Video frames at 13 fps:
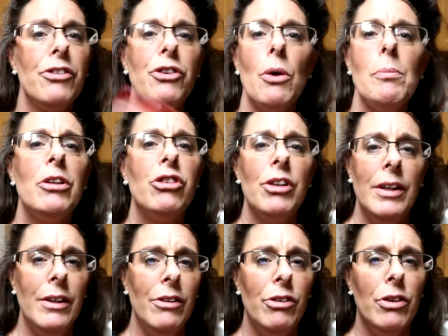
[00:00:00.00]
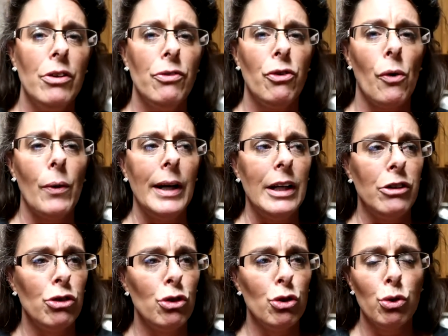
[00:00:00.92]
is so much easier for
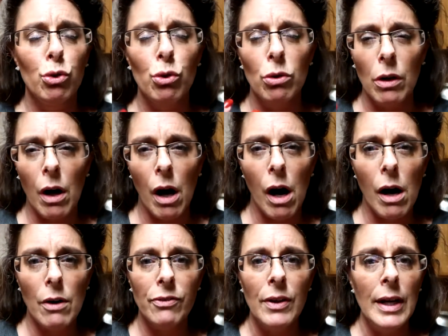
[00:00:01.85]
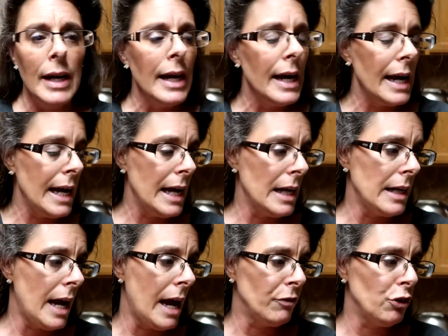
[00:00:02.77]
it to cool off
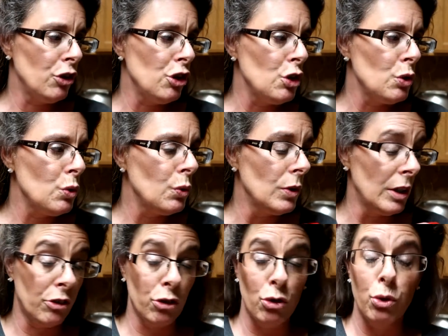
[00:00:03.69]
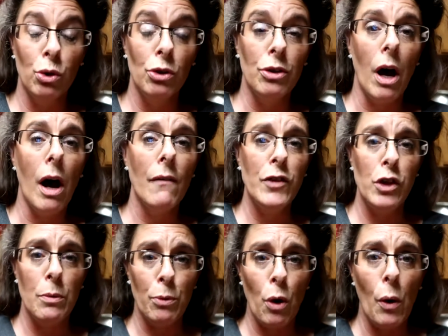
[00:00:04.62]
and after you it's cooled off and
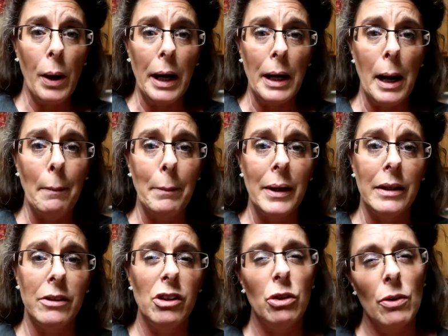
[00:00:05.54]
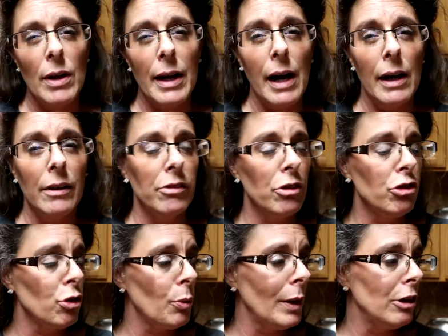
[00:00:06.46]
you broke it up and you know that kind of
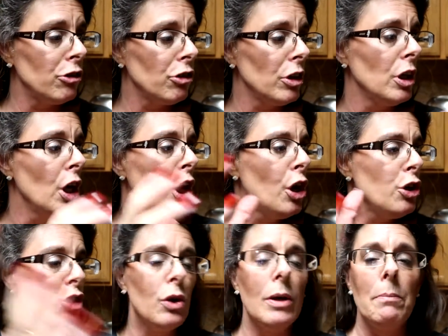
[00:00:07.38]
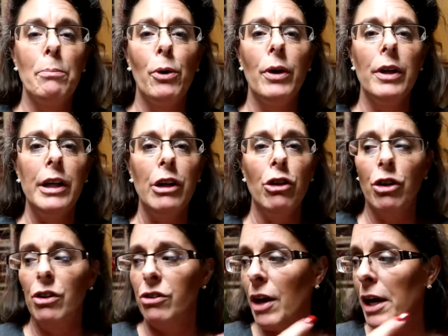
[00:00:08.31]
situation you can put it in your
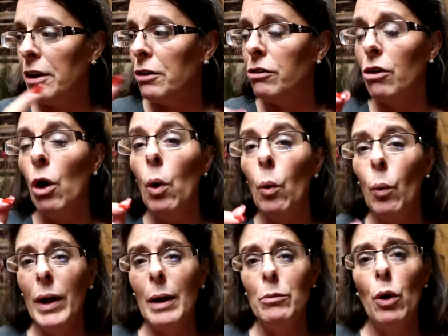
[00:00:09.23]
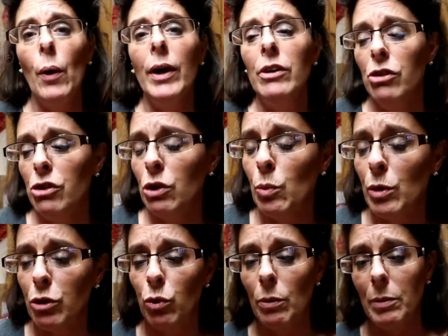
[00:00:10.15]
containers what I'm going to do
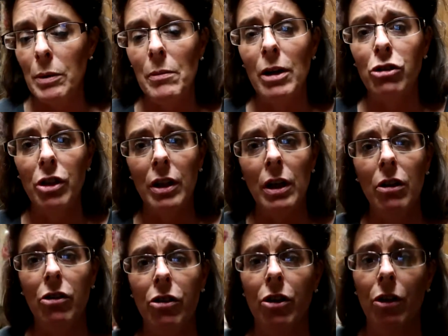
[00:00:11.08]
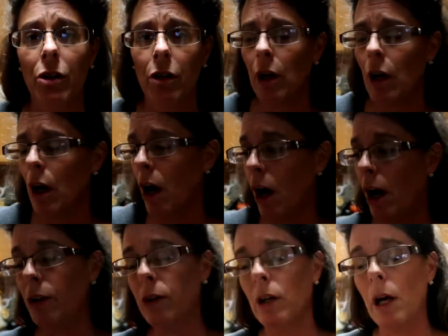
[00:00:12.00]
which will be much easier
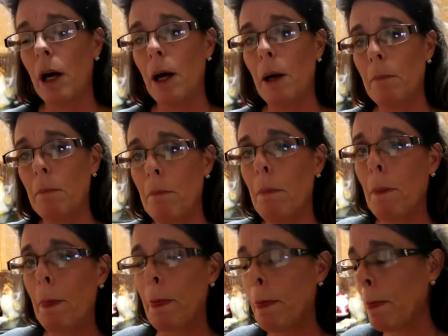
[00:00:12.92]
on um,